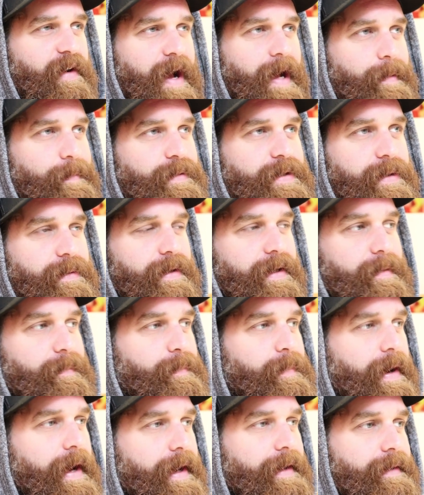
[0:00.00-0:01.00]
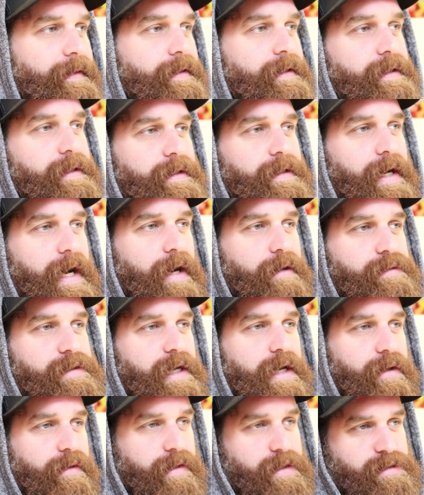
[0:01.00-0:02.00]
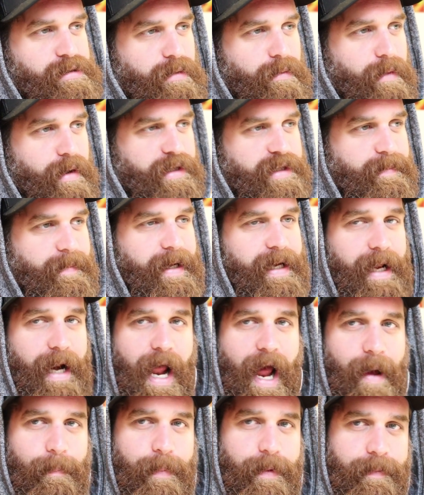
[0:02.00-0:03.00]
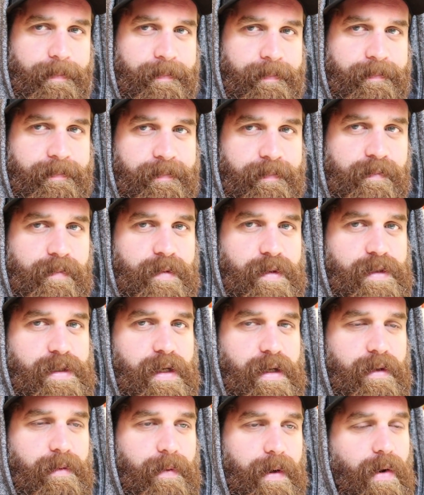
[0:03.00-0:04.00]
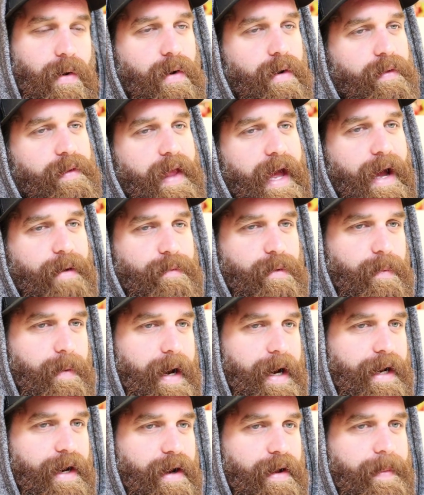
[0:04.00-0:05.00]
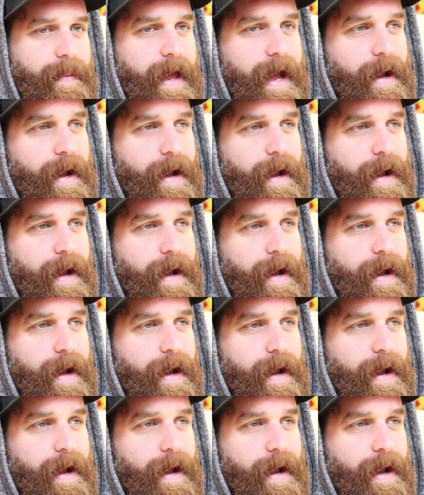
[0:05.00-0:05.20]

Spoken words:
vibe to it. But I was hungry, so I wanted to make it happen. So we ordered that. We're waiting on